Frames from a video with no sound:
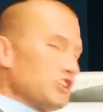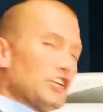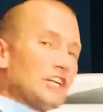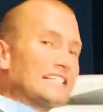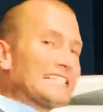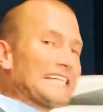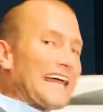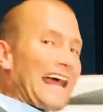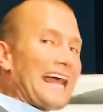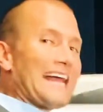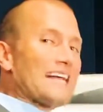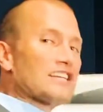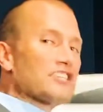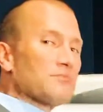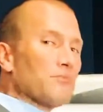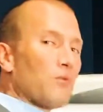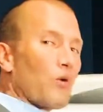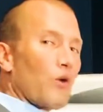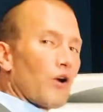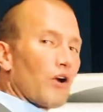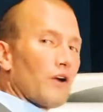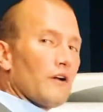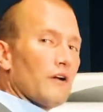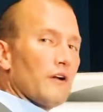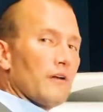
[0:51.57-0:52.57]
you to taste
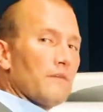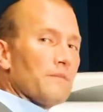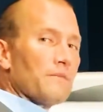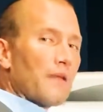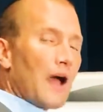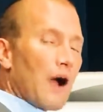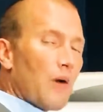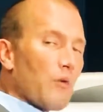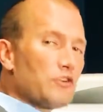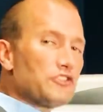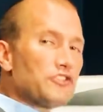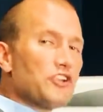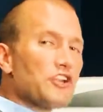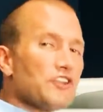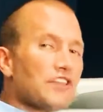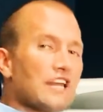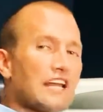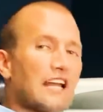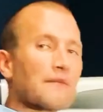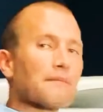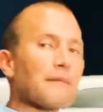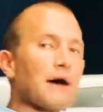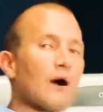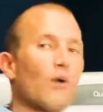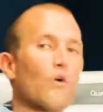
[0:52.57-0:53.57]
more. I want you to think
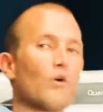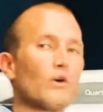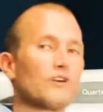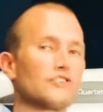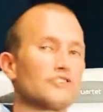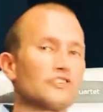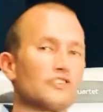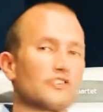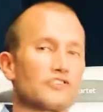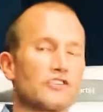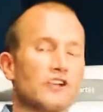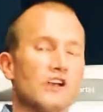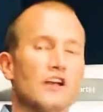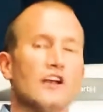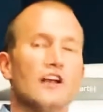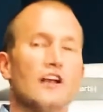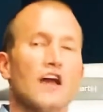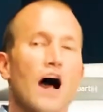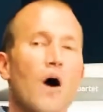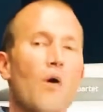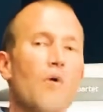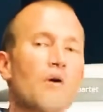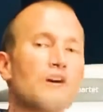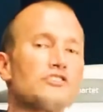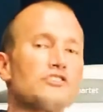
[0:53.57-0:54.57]
about oysters. I
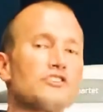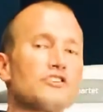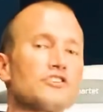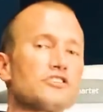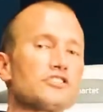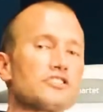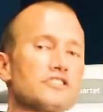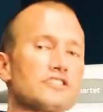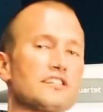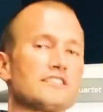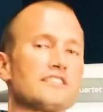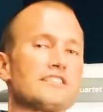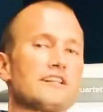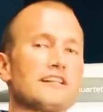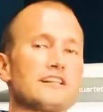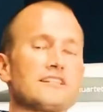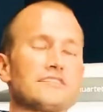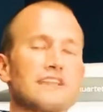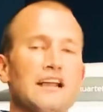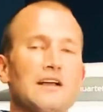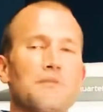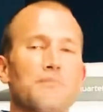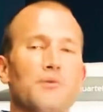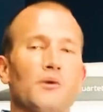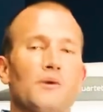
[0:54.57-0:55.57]
always use this as an
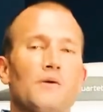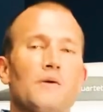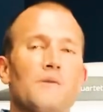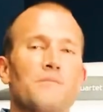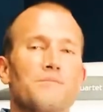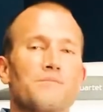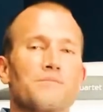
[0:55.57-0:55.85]
example.